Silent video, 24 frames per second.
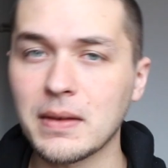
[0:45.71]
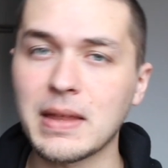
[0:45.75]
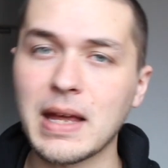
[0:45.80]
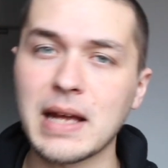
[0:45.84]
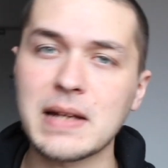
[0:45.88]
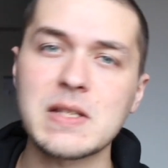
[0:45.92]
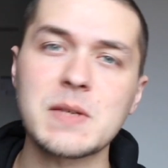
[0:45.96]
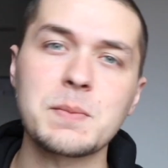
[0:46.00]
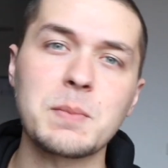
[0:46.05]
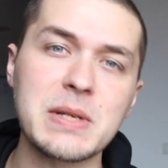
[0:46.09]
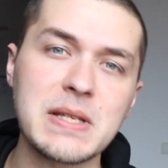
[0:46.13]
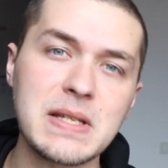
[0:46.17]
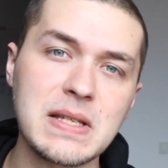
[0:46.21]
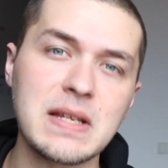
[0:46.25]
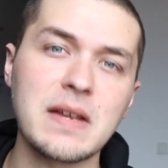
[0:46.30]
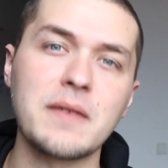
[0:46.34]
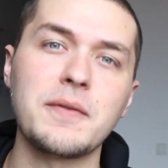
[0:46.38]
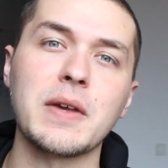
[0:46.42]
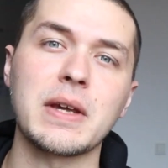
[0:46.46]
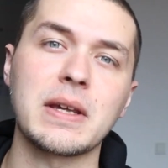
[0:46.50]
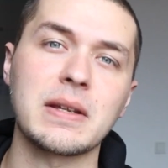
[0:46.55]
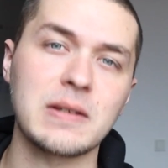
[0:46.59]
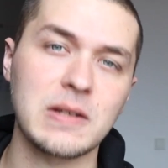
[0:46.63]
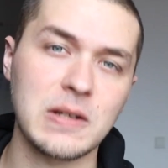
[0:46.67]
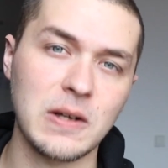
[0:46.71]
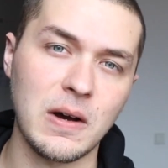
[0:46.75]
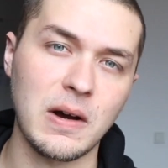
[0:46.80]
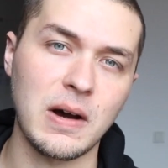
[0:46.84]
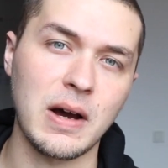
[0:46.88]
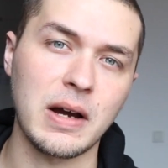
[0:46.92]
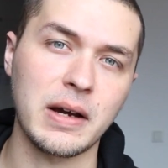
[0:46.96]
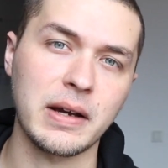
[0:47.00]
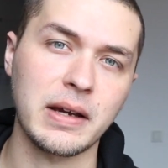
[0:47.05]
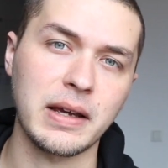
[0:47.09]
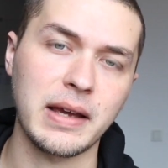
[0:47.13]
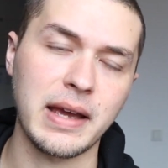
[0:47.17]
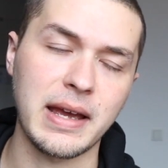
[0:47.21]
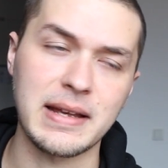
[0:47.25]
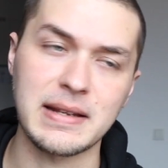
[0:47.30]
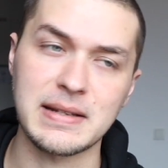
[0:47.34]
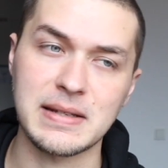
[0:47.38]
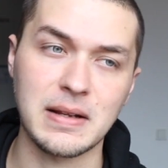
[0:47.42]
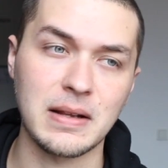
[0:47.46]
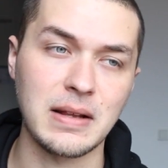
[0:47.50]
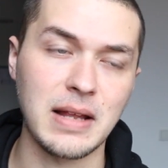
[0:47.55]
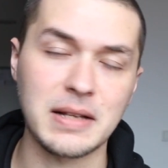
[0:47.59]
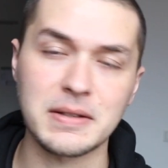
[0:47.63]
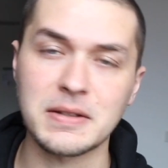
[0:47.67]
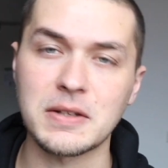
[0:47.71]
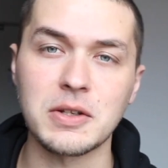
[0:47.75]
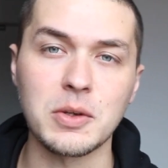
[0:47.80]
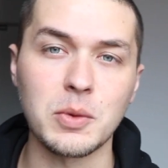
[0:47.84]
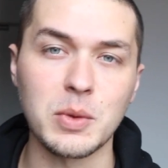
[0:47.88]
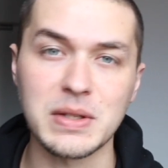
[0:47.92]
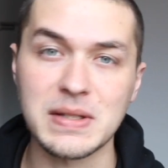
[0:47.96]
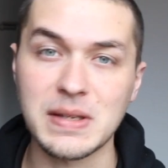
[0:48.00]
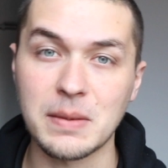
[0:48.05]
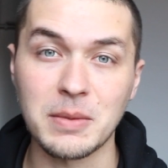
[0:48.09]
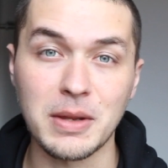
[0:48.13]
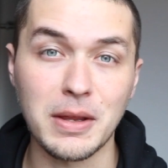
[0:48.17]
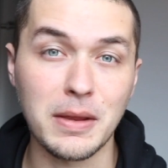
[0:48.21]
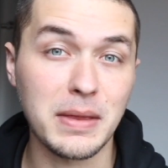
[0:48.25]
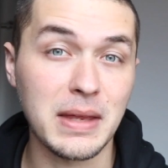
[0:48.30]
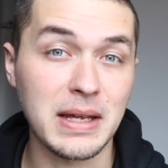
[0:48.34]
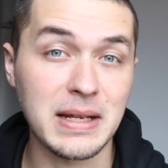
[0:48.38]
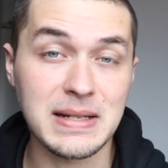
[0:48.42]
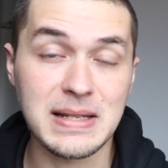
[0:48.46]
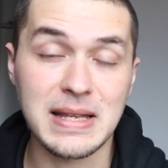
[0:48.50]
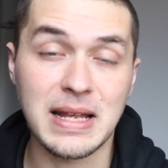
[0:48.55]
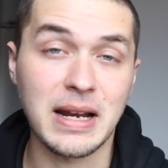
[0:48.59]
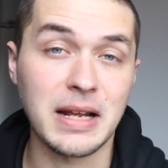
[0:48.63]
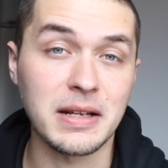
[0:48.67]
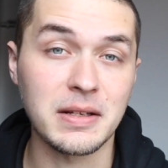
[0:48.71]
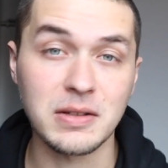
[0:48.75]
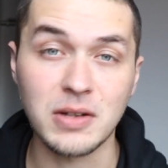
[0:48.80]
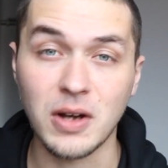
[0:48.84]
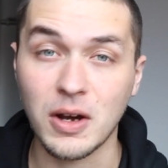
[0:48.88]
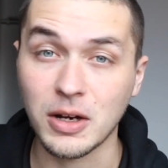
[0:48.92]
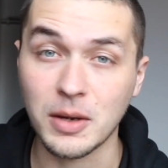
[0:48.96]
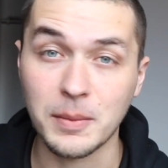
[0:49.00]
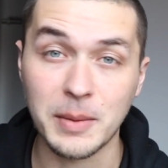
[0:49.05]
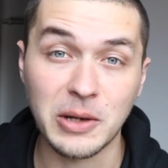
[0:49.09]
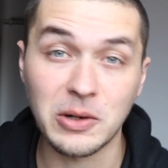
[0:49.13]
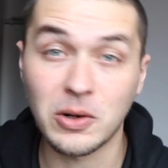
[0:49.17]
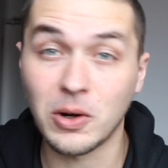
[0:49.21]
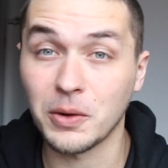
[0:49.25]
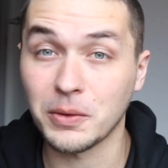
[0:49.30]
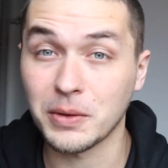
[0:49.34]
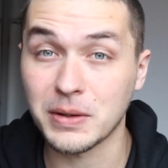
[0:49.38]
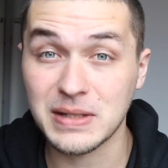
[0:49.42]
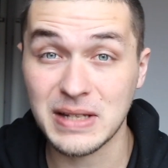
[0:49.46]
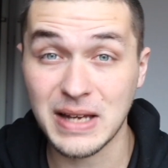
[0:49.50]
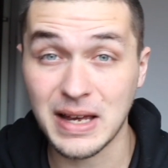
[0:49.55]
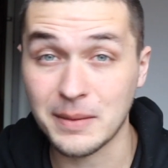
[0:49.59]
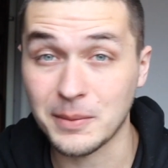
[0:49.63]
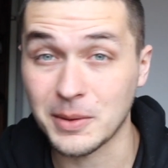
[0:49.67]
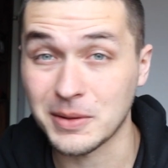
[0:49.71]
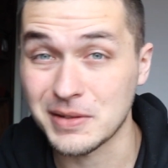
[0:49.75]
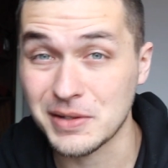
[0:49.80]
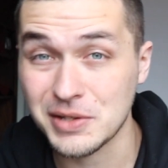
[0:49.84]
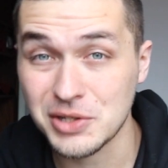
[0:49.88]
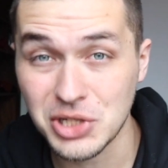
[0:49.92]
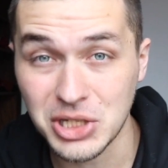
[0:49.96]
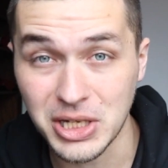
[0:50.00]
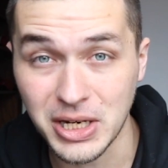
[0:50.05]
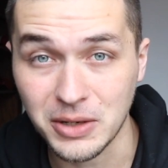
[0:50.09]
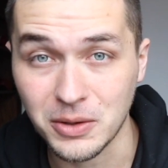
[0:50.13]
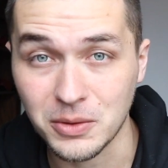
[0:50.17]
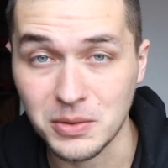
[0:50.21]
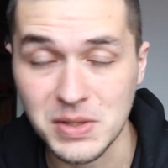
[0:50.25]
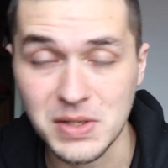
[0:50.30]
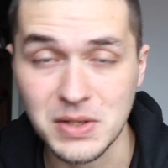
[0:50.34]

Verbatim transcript: That specific talk has a lot to do with some of the things that I talk about all the time on this channel,